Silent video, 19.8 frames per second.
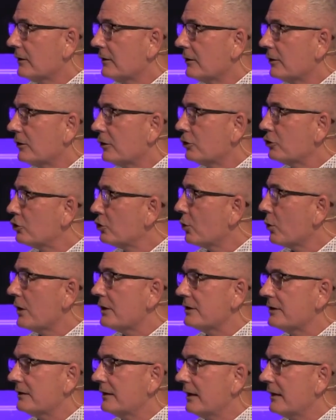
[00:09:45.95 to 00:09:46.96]
the
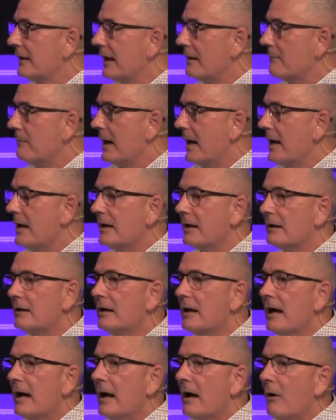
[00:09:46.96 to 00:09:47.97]
choice that they make. And
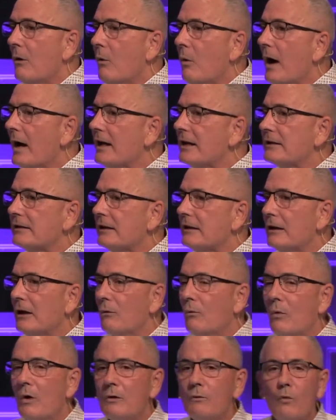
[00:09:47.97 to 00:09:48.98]
why is it that
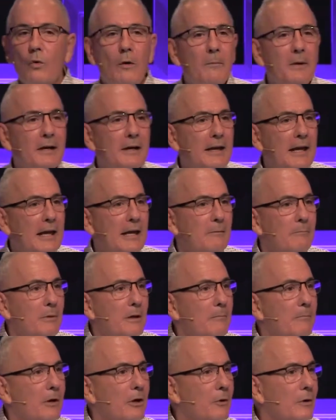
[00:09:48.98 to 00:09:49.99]
one woman can't
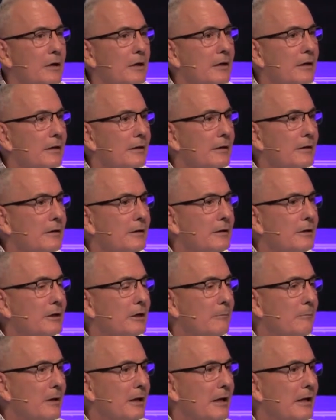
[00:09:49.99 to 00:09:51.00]
be married
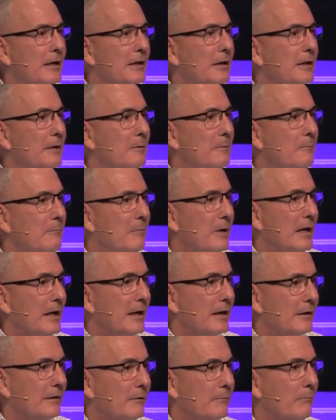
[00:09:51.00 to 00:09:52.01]
to many
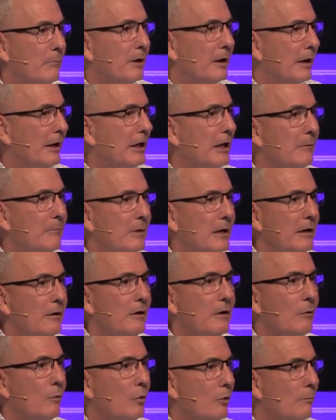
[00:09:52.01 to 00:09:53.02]
men?
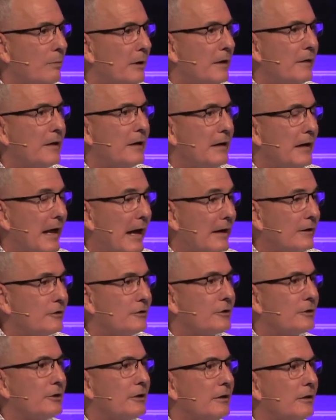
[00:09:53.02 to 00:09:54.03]
Polygamy will be the
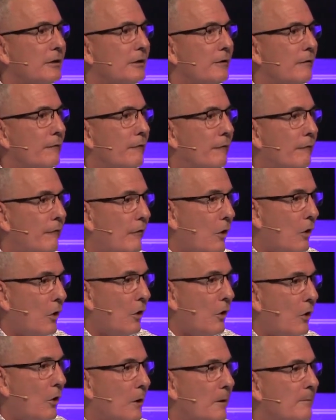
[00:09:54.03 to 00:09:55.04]
next
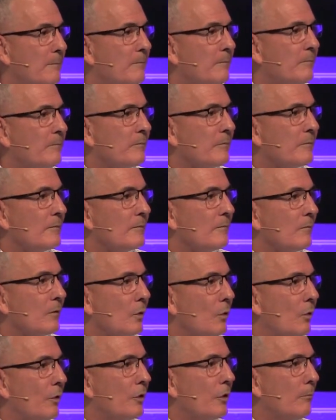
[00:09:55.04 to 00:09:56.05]
fall
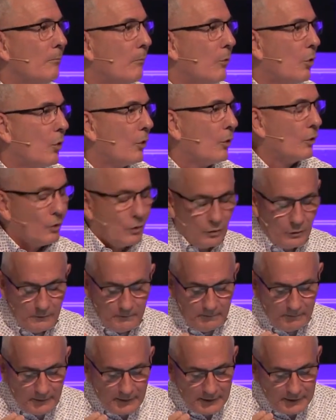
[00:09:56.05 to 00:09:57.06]
on the
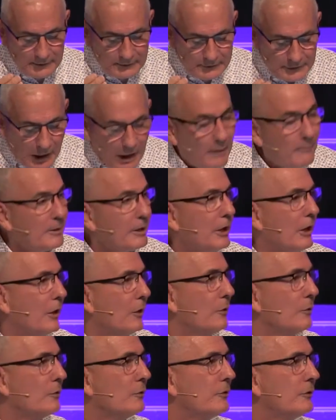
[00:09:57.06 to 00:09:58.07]
moral
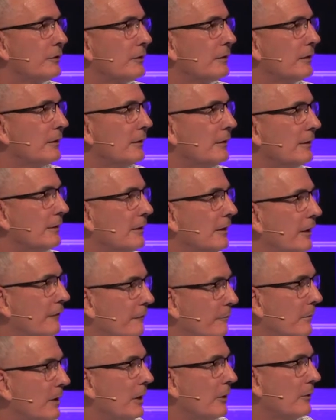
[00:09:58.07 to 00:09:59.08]
dominoes
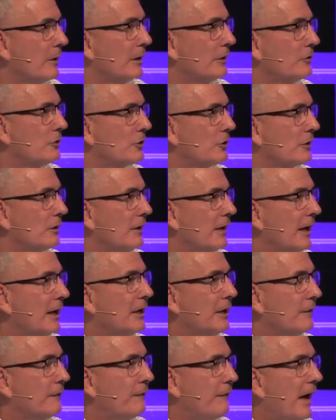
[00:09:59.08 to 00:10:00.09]
of marriage.
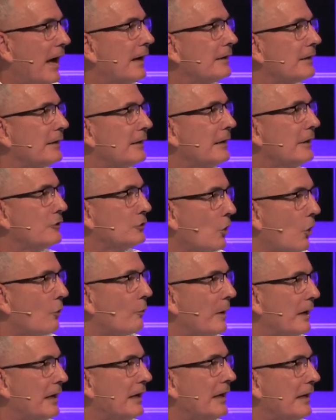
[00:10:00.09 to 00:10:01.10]
And in fact, it's
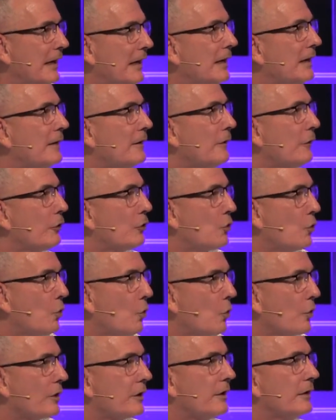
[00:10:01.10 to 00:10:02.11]
already in the
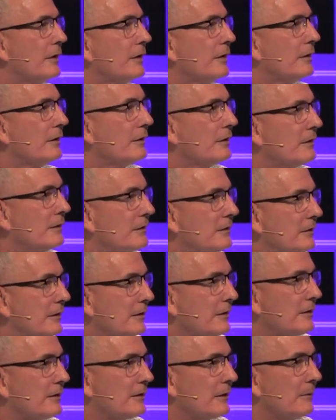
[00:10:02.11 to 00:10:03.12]
court
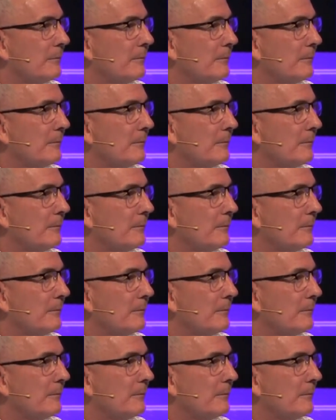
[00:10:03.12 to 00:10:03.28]
system.